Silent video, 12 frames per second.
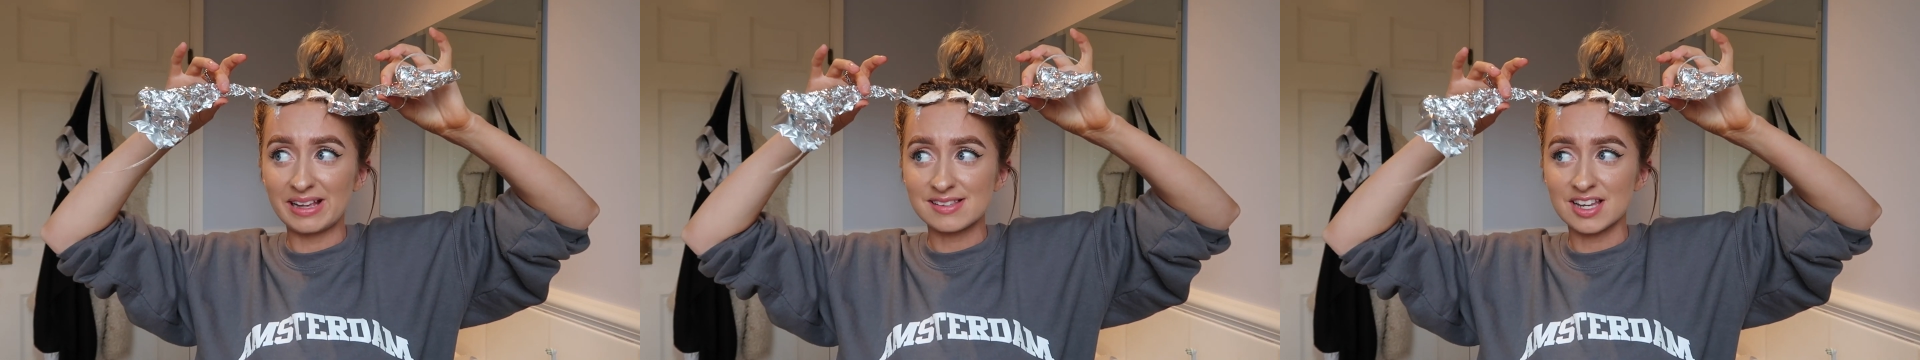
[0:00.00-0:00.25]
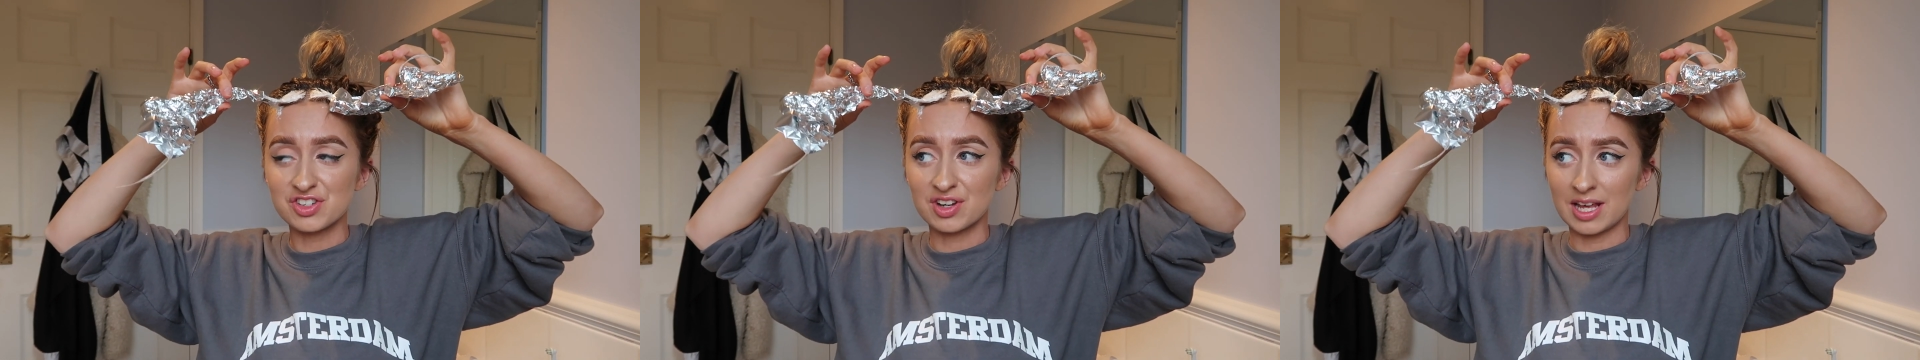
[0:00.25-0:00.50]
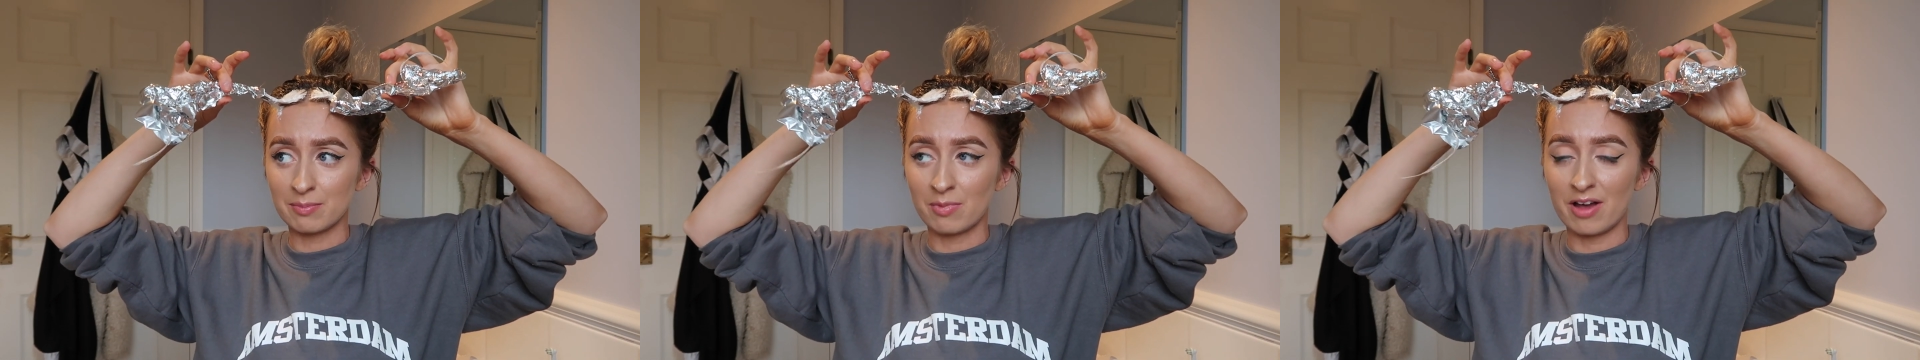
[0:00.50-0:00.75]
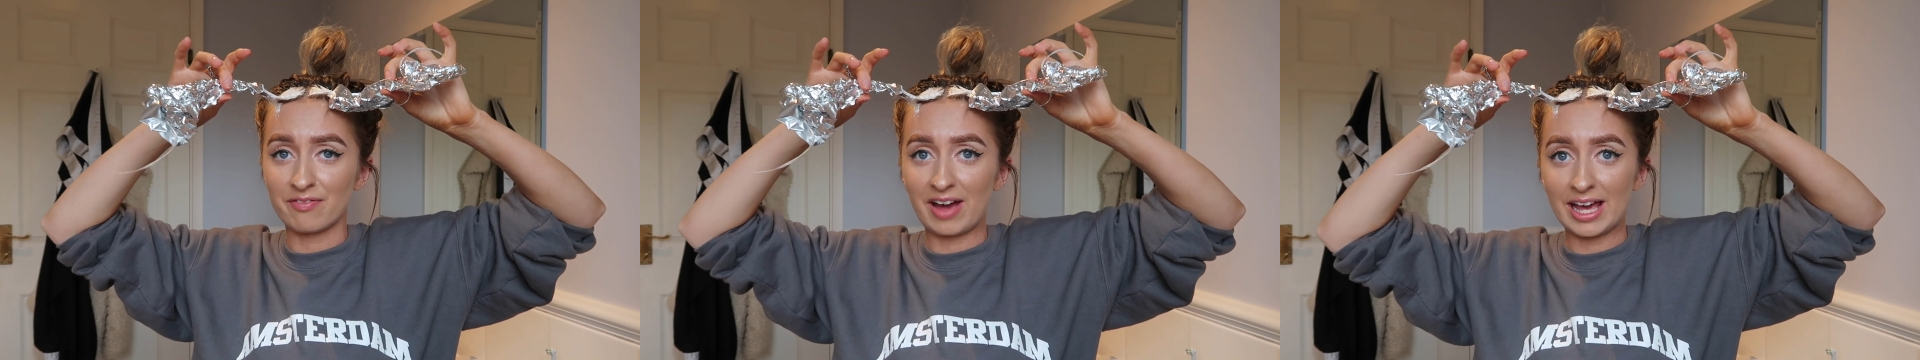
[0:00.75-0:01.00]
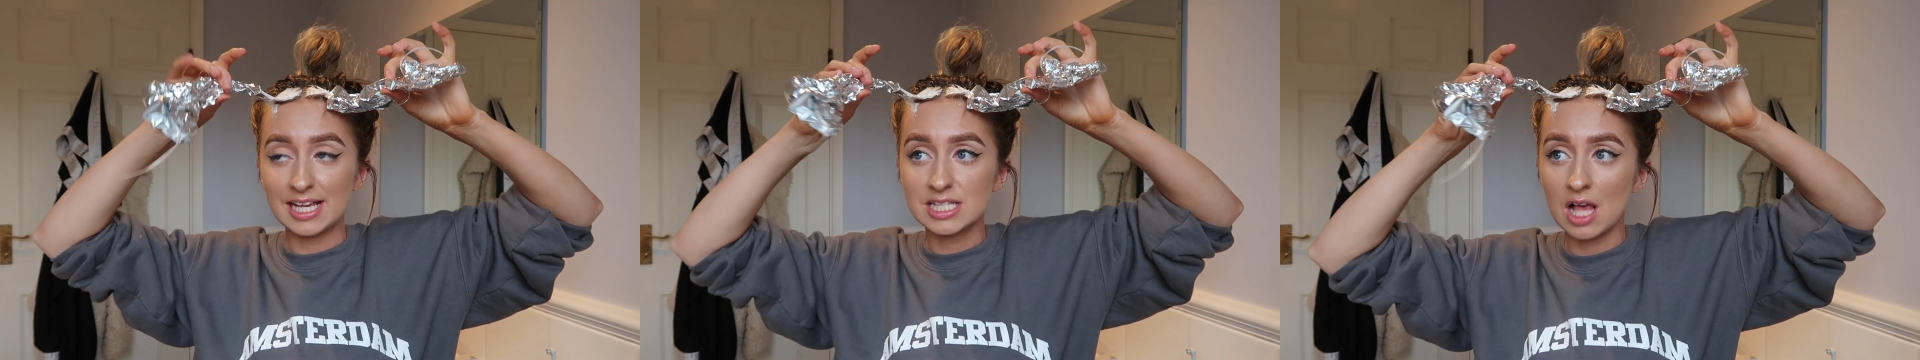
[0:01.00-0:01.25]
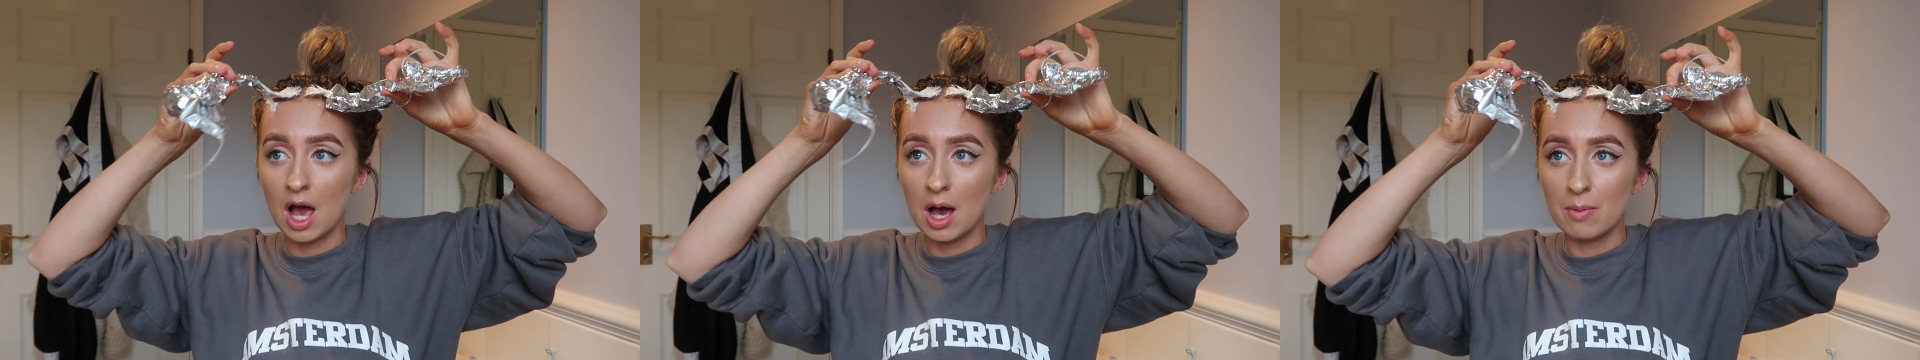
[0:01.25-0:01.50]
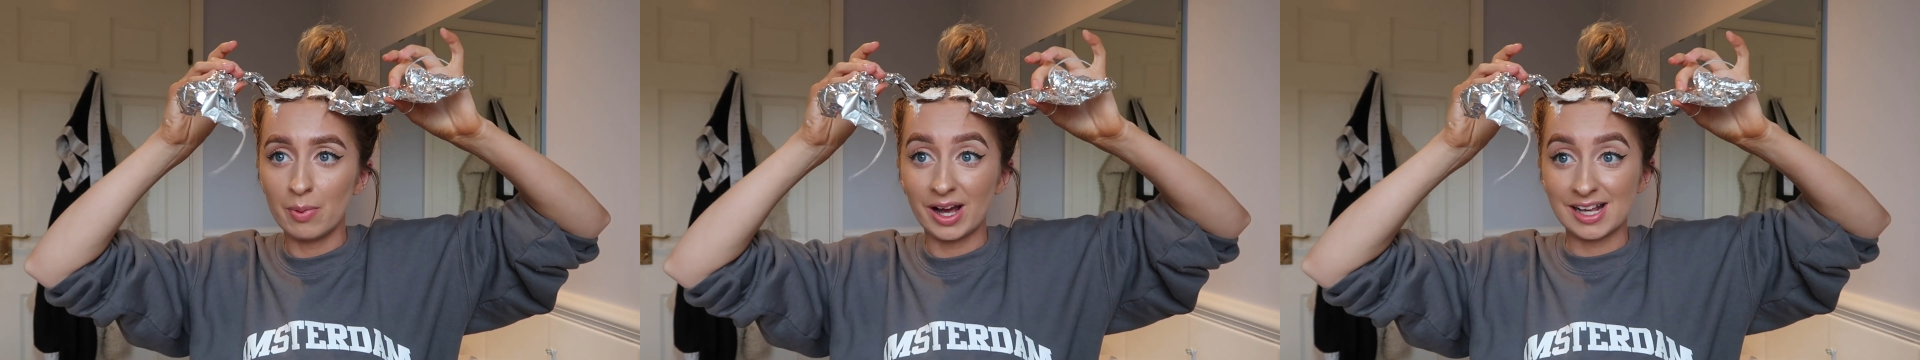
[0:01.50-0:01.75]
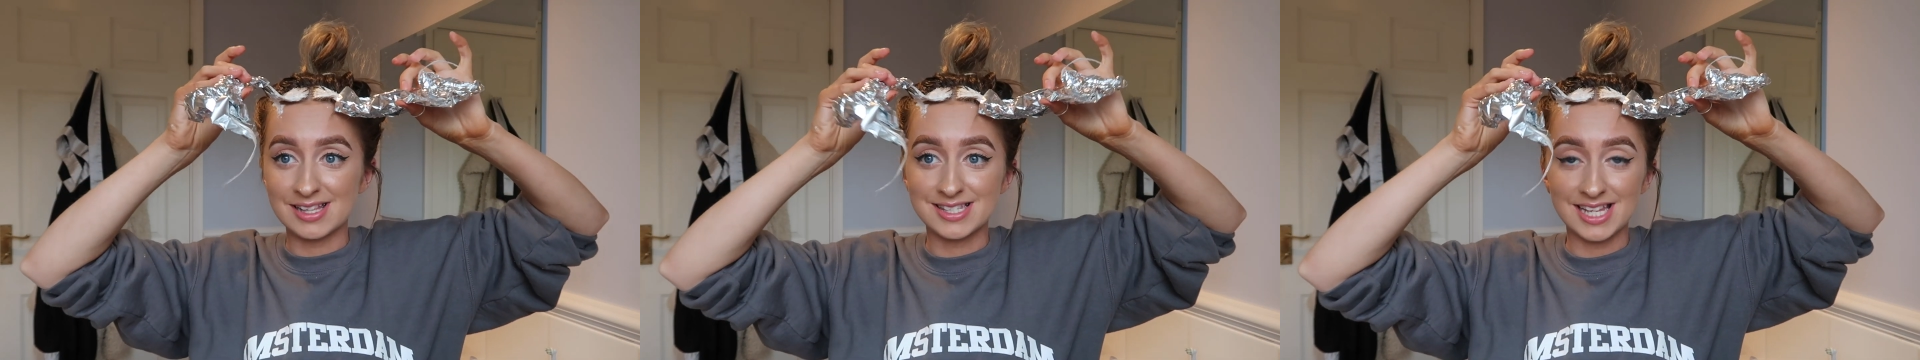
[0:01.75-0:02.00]
It's literally in my face, but
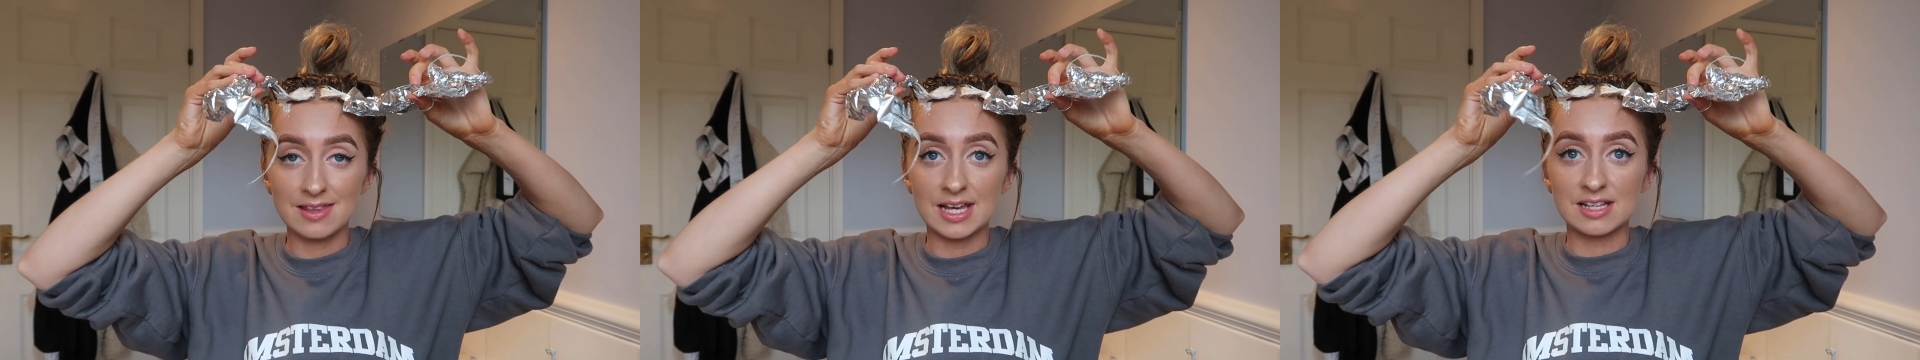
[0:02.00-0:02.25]
I can see